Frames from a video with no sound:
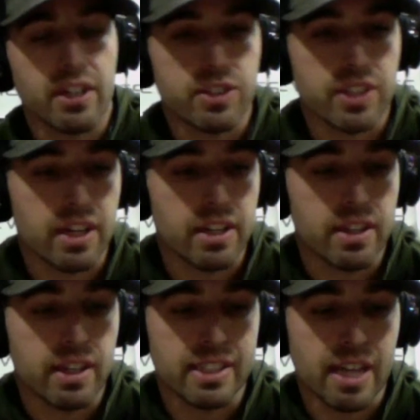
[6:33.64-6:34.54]
you said,
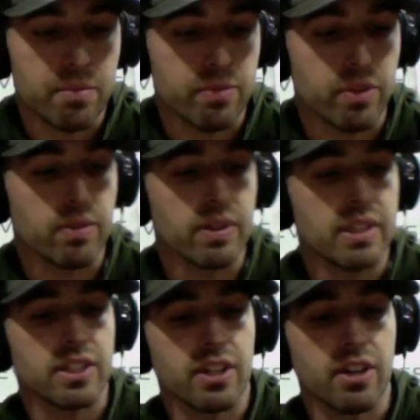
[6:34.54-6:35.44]
things happen for a
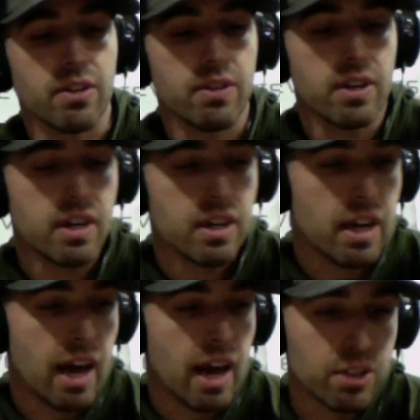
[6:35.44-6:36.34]
reason.
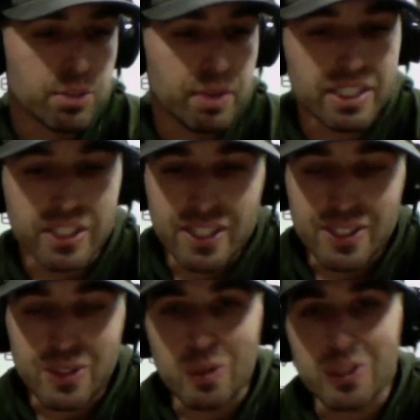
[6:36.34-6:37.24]
I was basically in
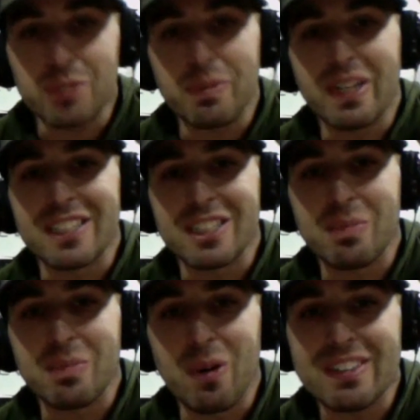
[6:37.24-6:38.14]
school just because of
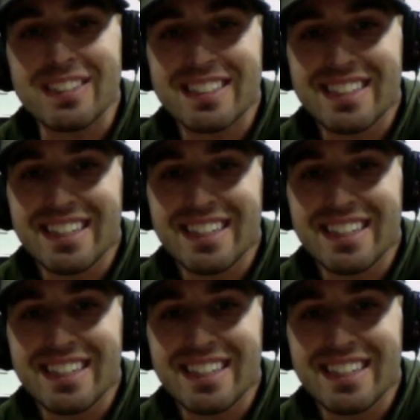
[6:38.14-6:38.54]
sports,